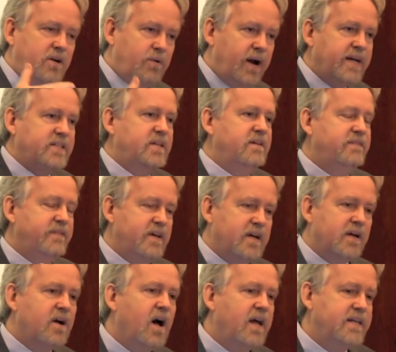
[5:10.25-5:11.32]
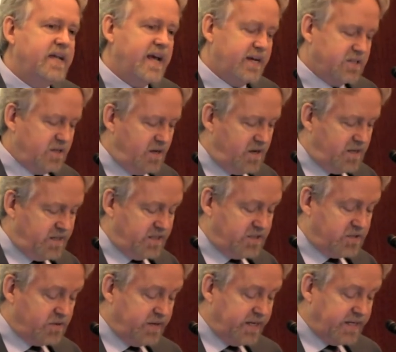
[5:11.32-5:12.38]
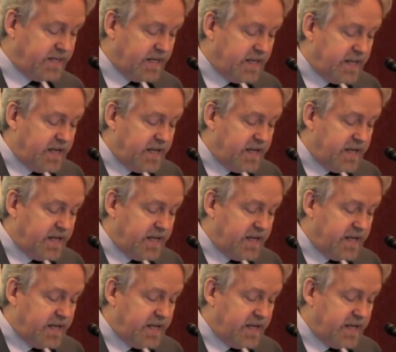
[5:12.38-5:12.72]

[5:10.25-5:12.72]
aggressive contacts on the street.